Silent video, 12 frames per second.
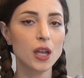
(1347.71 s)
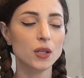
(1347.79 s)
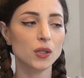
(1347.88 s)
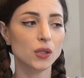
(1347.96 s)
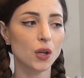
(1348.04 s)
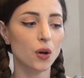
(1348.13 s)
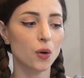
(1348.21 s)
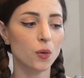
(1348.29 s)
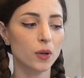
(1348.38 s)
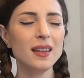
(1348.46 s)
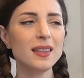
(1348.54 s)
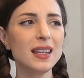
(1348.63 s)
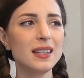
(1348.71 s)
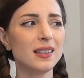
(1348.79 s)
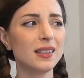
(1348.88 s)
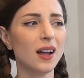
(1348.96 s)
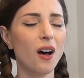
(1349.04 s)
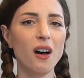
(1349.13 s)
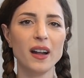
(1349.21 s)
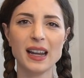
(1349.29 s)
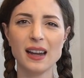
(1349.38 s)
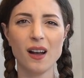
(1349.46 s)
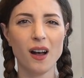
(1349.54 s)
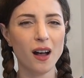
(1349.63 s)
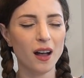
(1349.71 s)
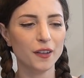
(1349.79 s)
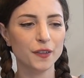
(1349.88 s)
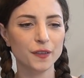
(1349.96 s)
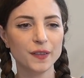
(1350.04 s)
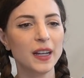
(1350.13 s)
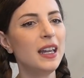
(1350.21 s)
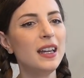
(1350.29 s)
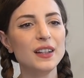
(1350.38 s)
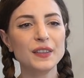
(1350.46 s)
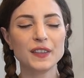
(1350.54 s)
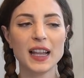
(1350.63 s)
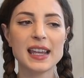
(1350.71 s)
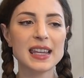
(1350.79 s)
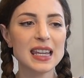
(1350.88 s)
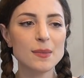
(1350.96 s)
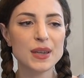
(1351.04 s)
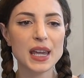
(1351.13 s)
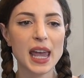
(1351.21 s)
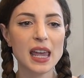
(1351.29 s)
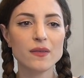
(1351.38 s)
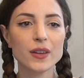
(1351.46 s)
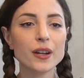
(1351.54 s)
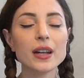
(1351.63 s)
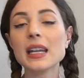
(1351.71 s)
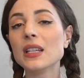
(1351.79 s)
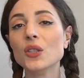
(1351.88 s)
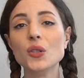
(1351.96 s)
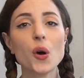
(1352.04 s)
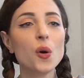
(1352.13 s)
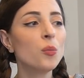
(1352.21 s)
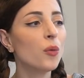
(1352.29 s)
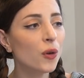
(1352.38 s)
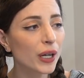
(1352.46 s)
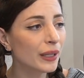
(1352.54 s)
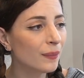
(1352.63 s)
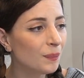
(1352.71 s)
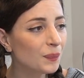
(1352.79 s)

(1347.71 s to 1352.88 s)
So this on and off flaky behavior is no more.